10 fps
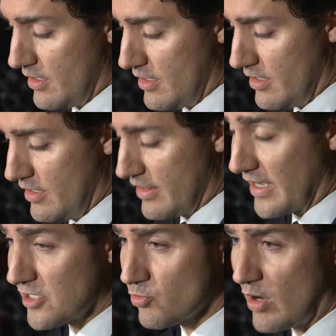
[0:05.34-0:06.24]

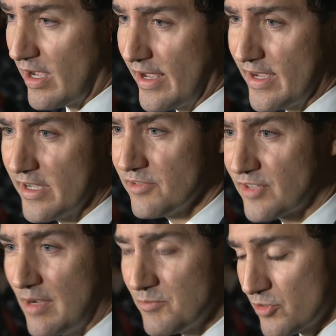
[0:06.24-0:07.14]
Wednesday, Justin
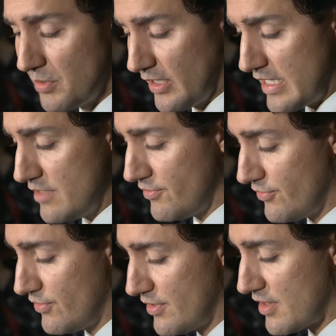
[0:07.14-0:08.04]
Trudeau dropped a
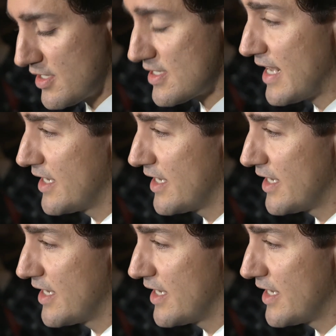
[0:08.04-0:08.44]
bombshell,